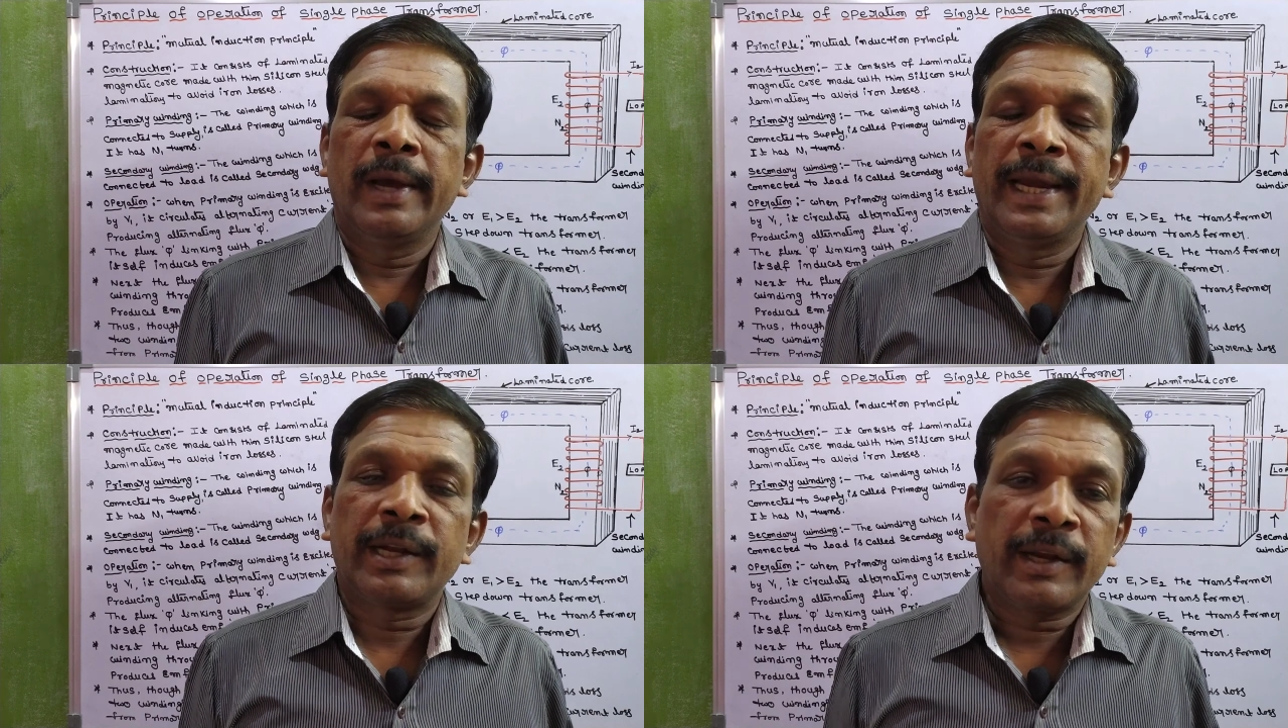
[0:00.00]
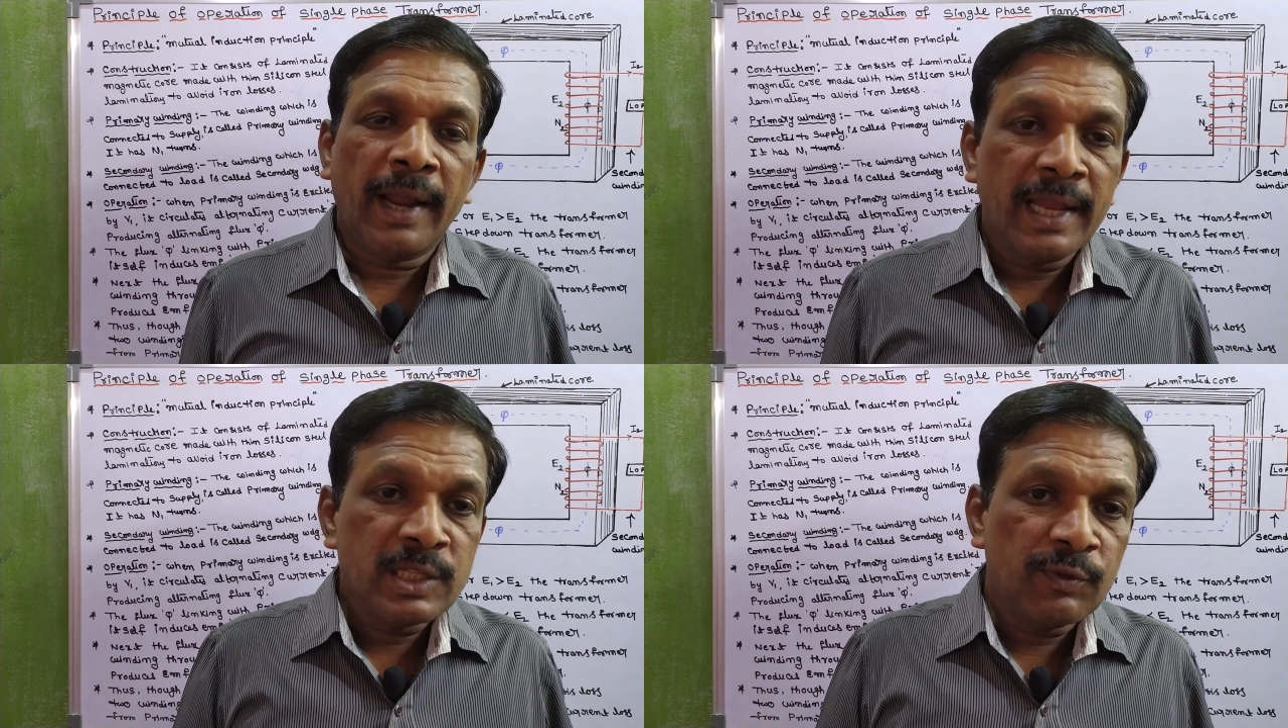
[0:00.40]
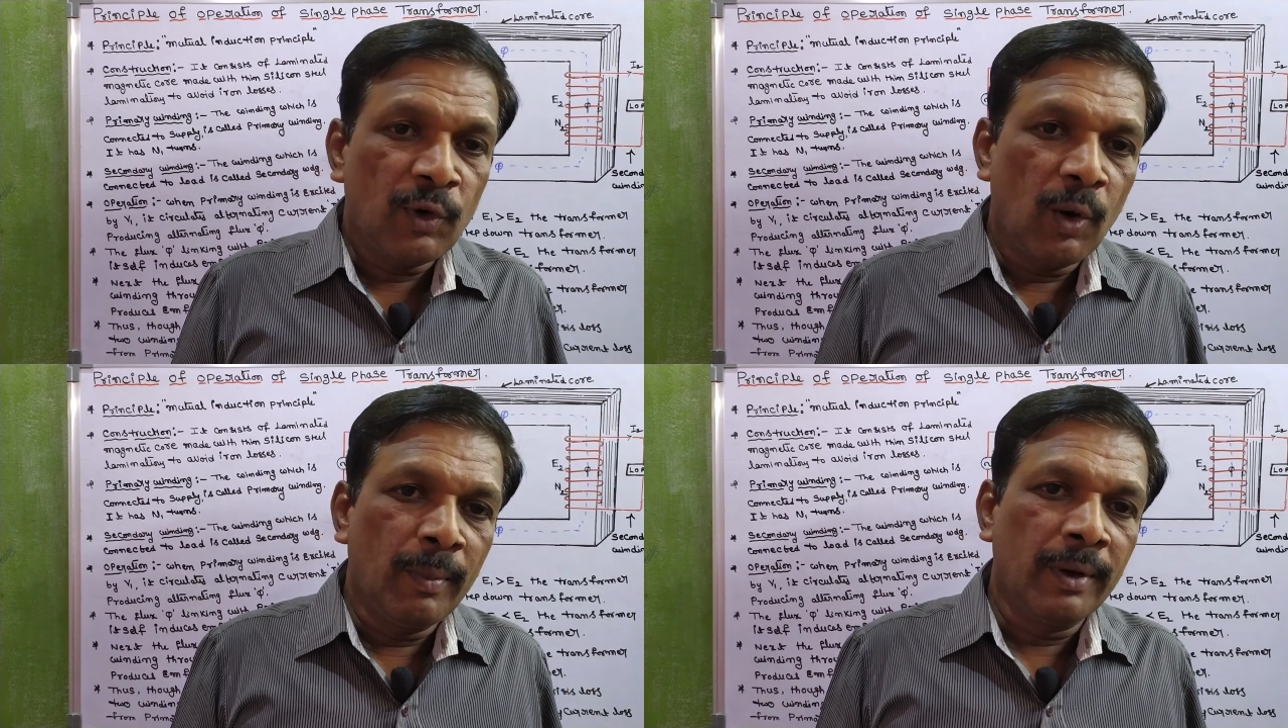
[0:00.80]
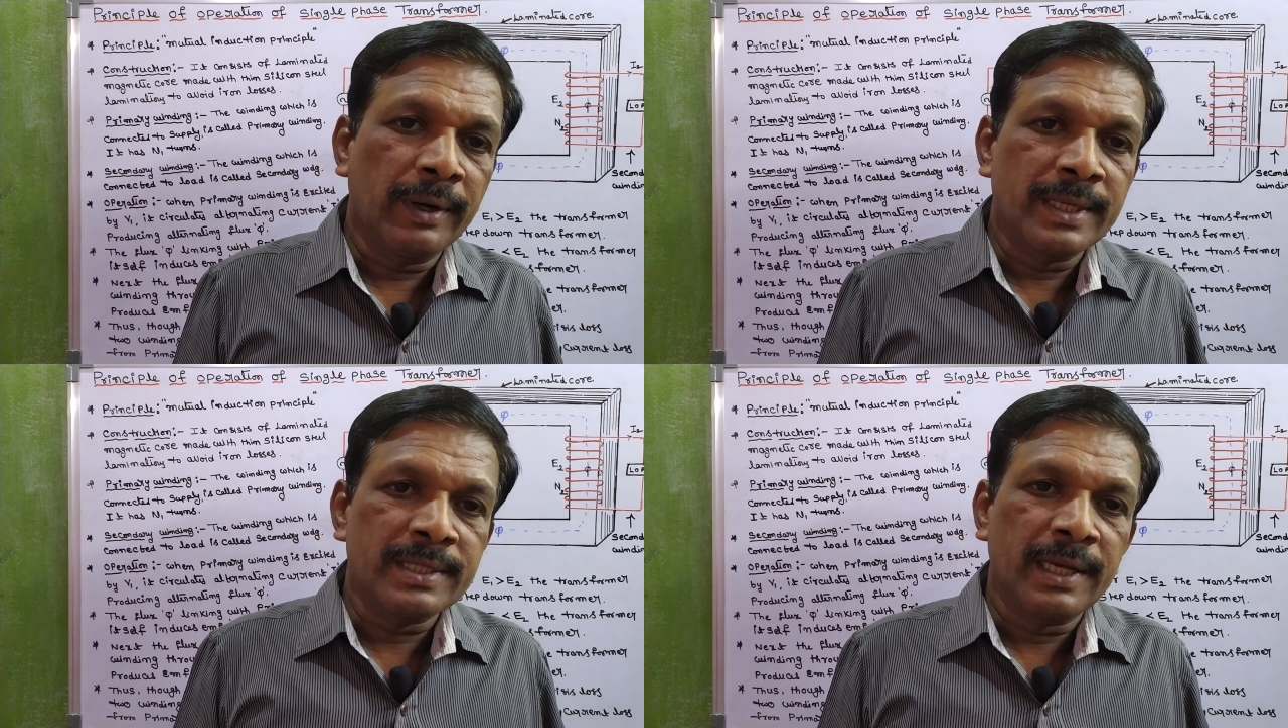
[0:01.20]
A
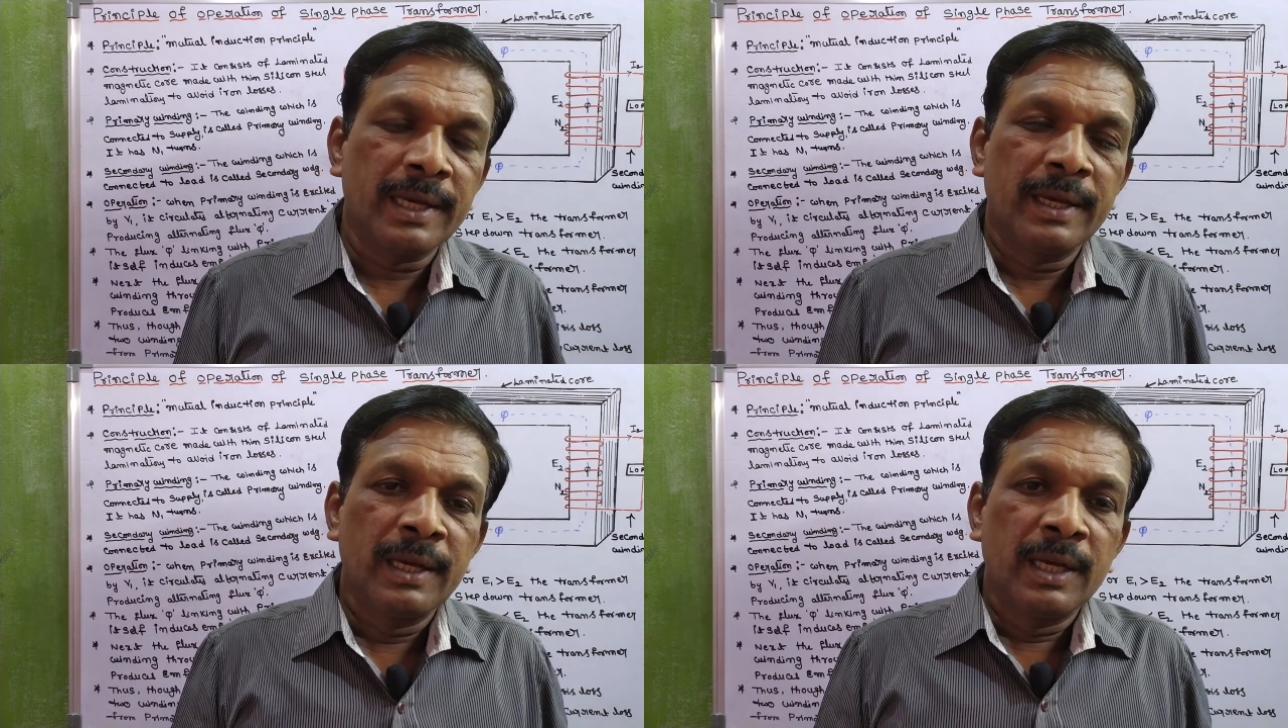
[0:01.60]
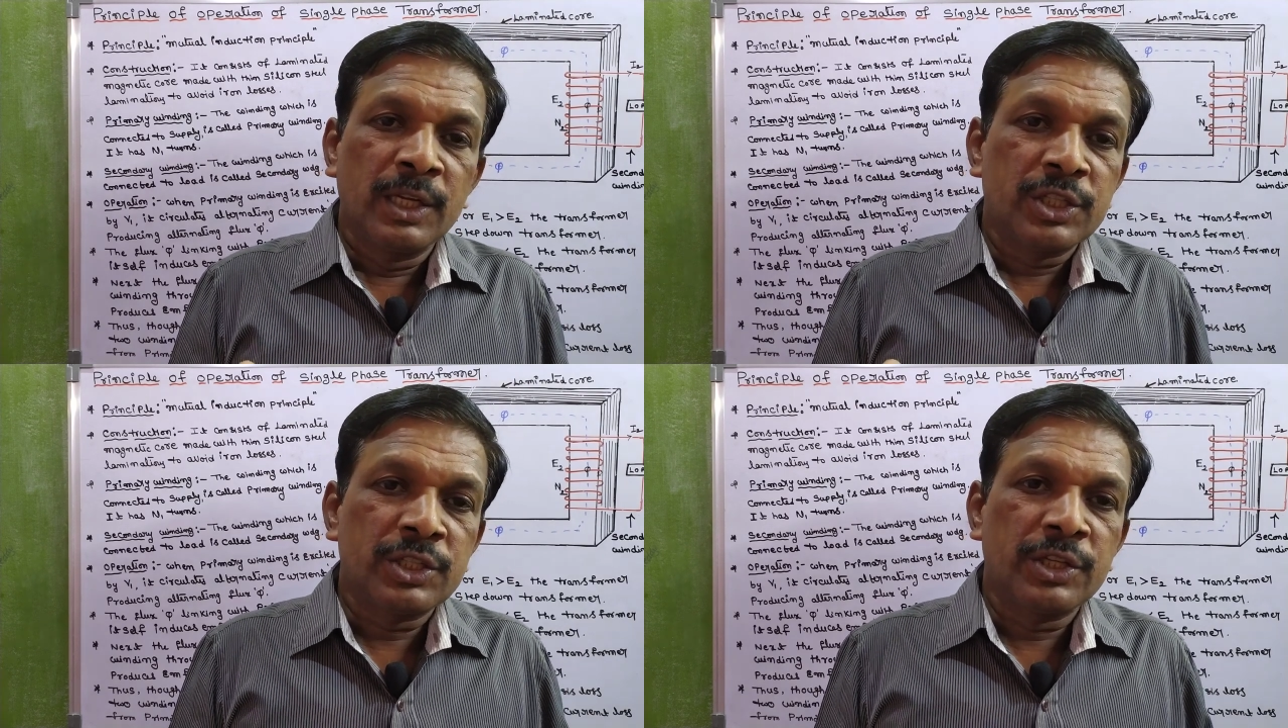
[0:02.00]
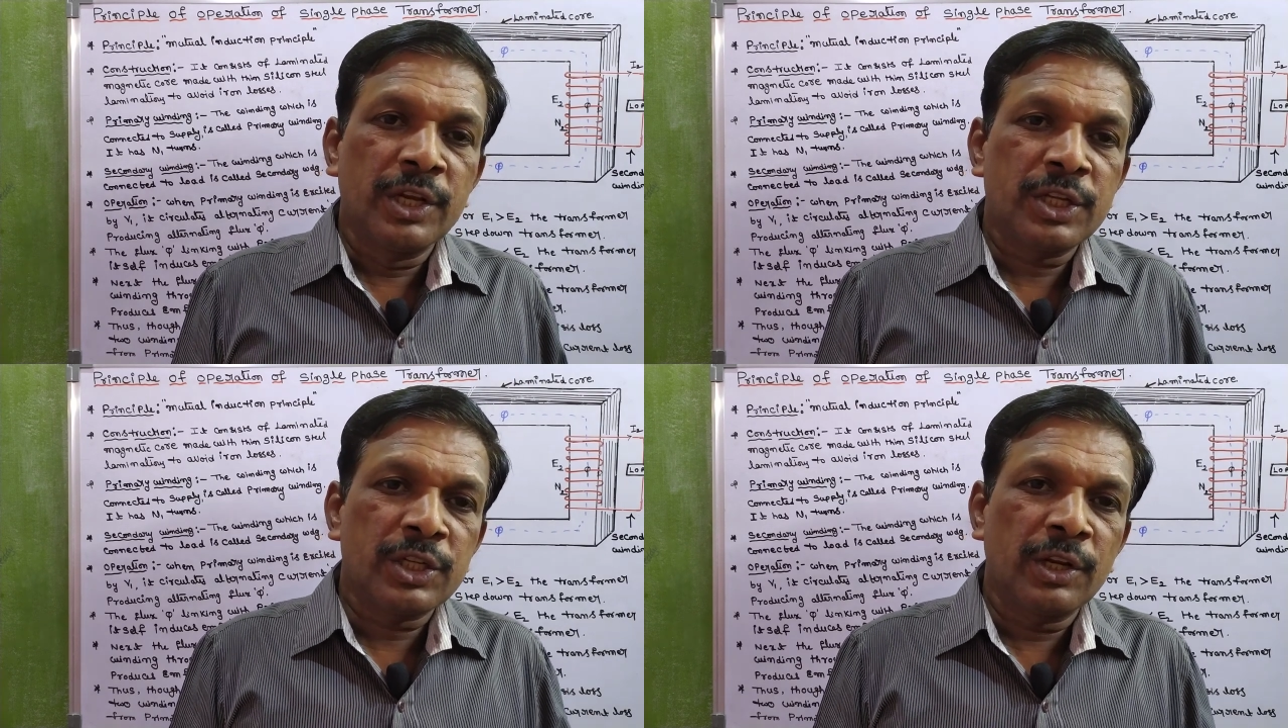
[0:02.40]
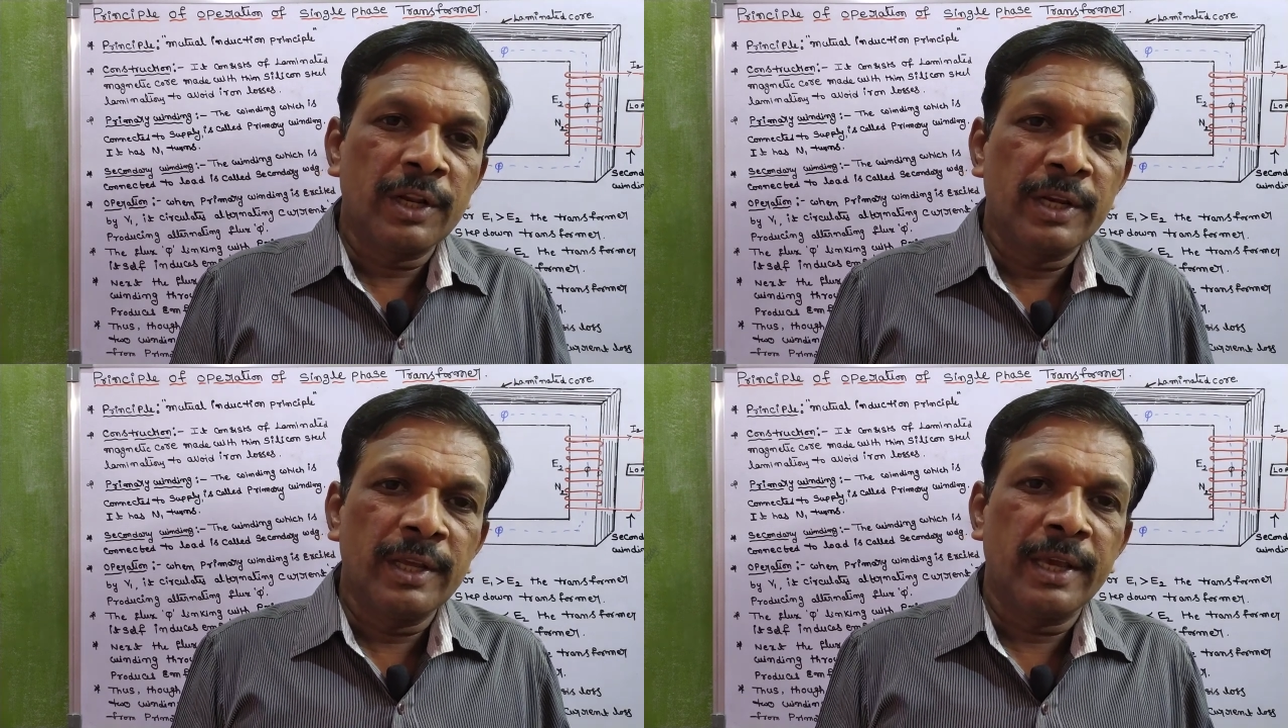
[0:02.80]
transformer is a
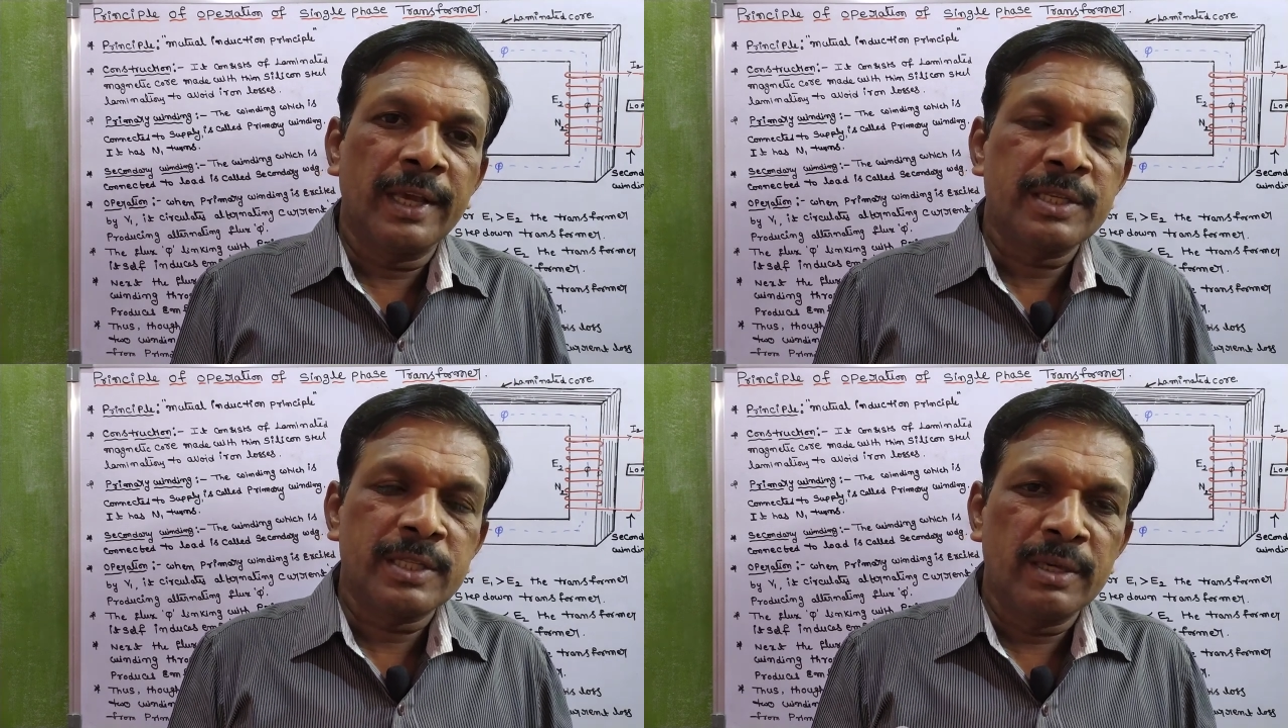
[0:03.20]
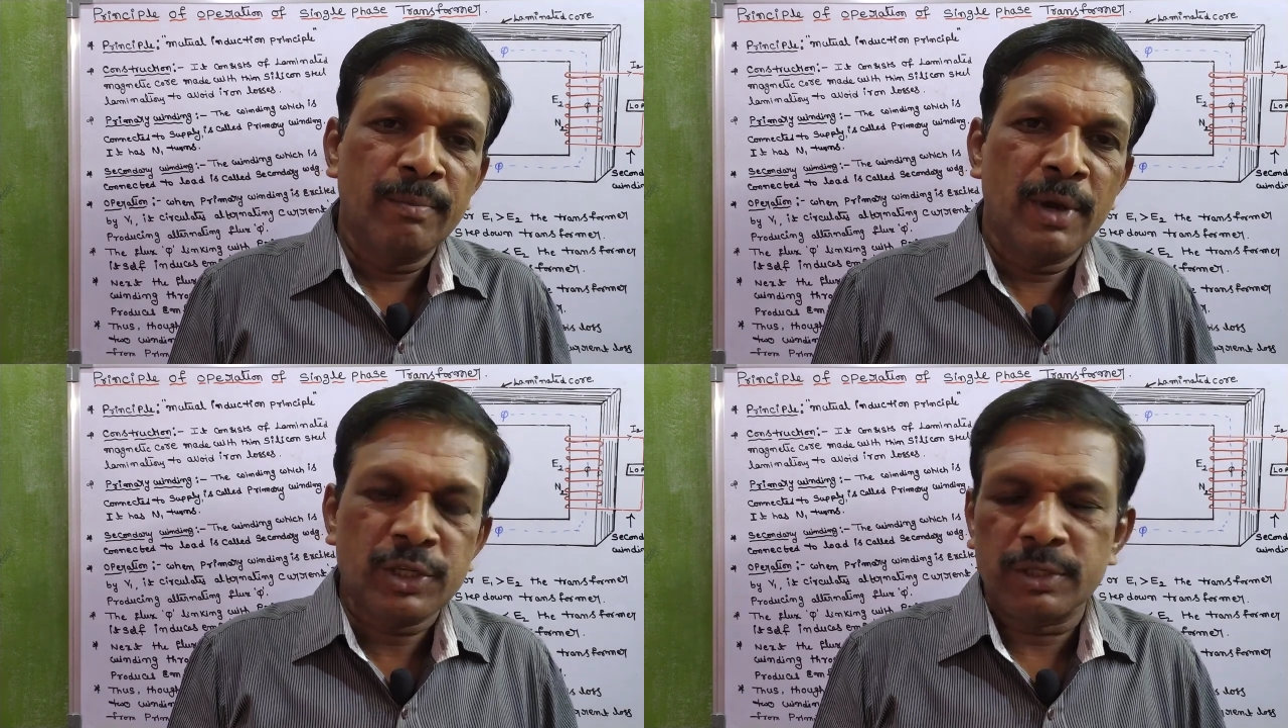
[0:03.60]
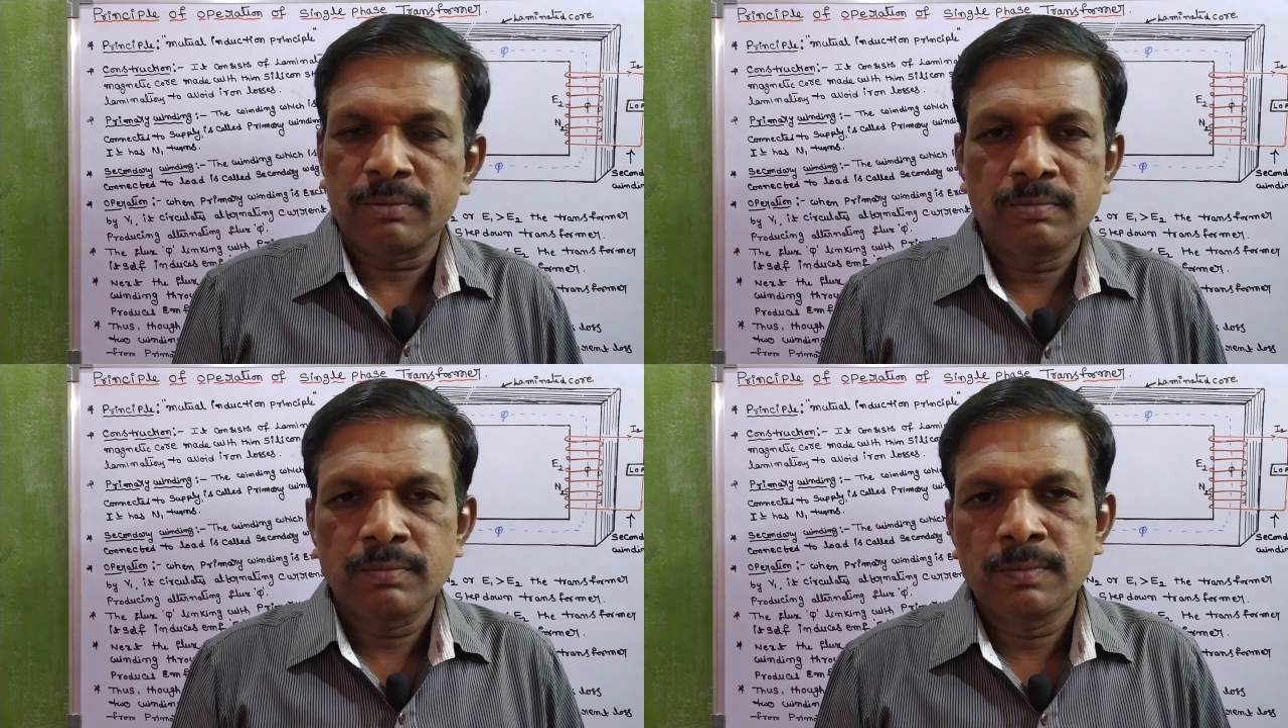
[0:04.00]
stationary AC machine